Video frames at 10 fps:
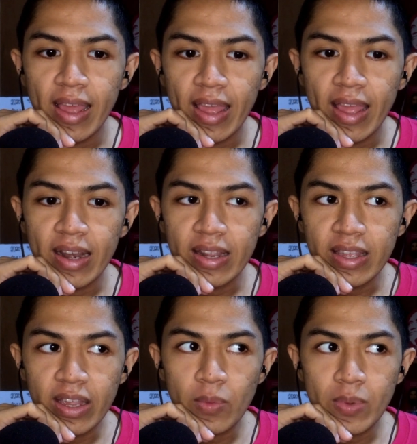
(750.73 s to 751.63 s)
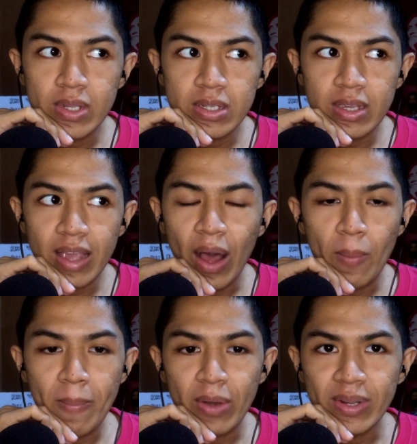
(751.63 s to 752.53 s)
and here we see how
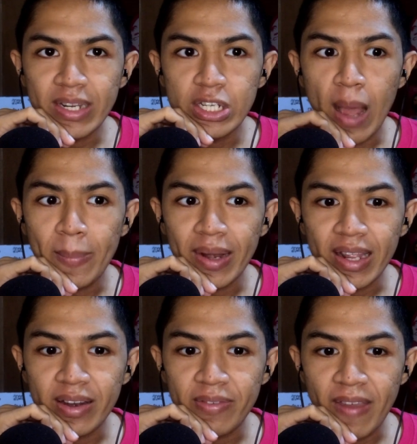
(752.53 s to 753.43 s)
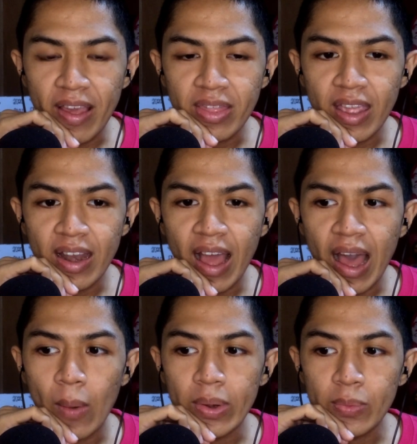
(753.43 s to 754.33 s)
men really dominate the faith and how it